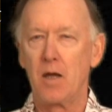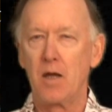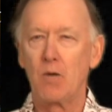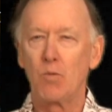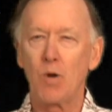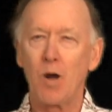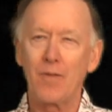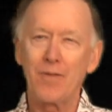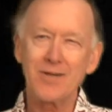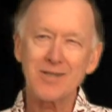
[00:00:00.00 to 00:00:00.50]

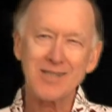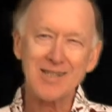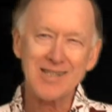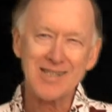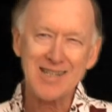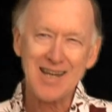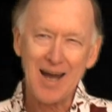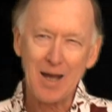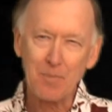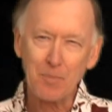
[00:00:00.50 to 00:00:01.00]
While this is
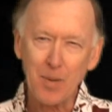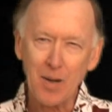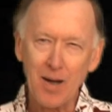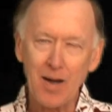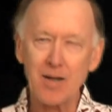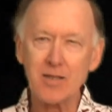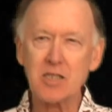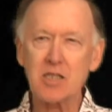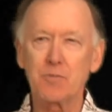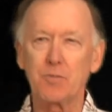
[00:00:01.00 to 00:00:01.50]
not
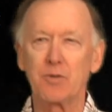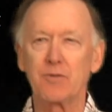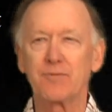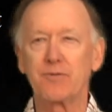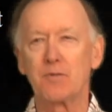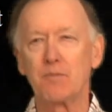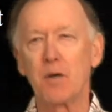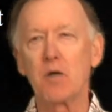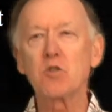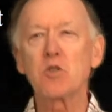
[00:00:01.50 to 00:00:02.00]
possible
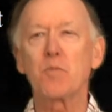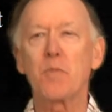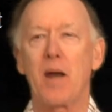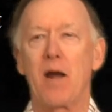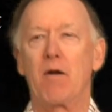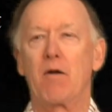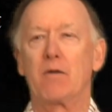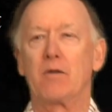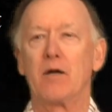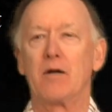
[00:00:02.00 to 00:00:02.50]
for most
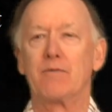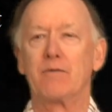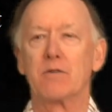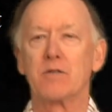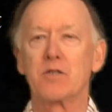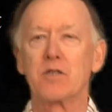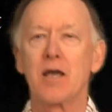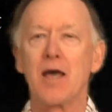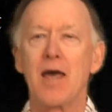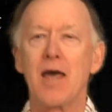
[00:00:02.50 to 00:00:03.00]
parrot
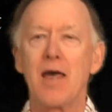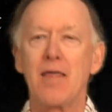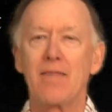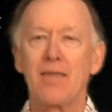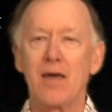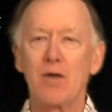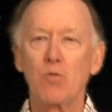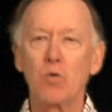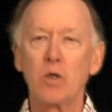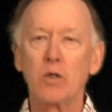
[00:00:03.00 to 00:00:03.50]
lovers,
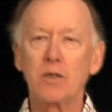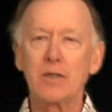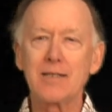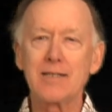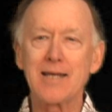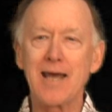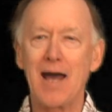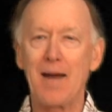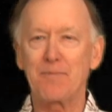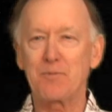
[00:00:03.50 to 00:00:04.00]
they will
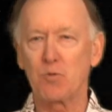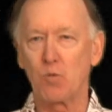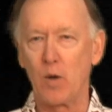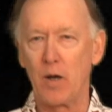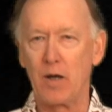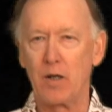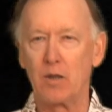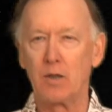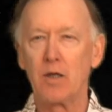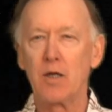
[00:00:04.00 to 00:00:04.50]
adapt
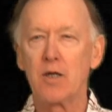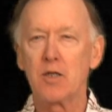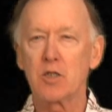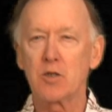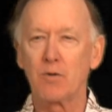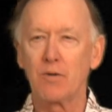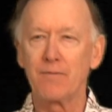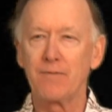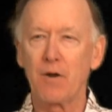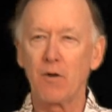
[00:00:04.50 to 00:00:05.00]
well
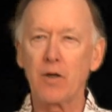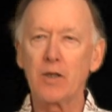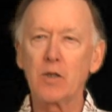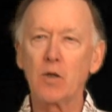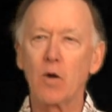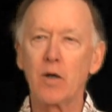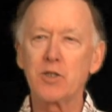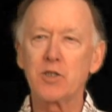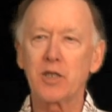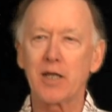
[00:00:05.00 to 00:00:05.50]
to a very
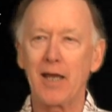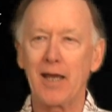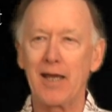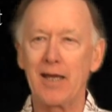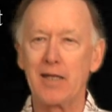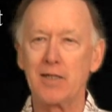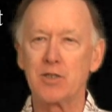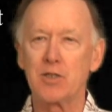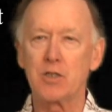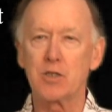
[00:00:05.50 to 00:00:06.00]
large
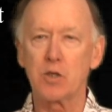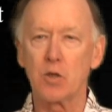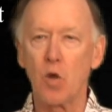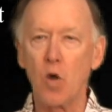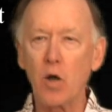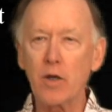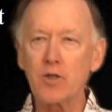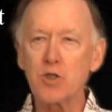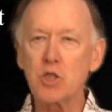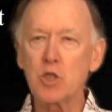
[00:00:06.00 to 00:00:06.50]
cage as
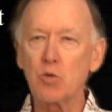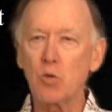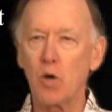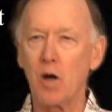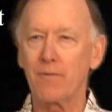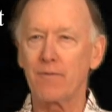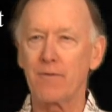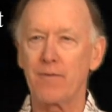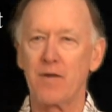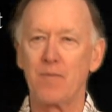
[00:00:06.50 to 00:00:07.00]
long as you
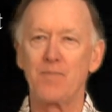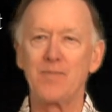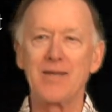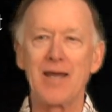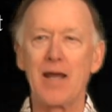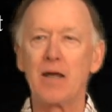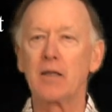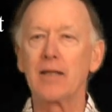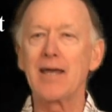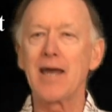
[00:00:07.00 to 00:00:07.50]
offer them
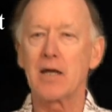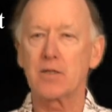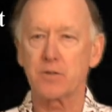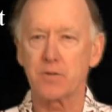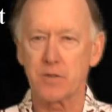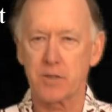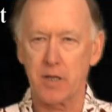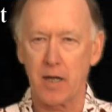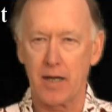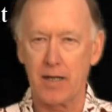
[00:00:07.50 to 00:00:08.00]
daily
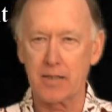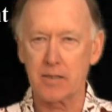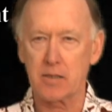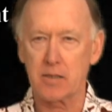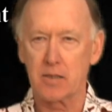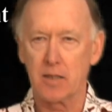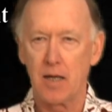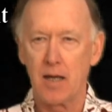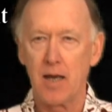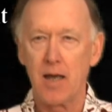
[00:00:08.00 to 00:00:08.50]
exercise.
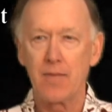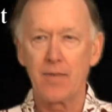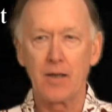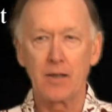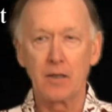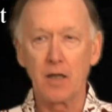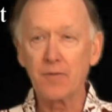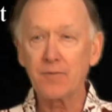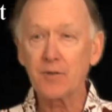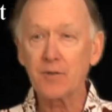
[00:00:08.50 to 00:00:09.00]
They love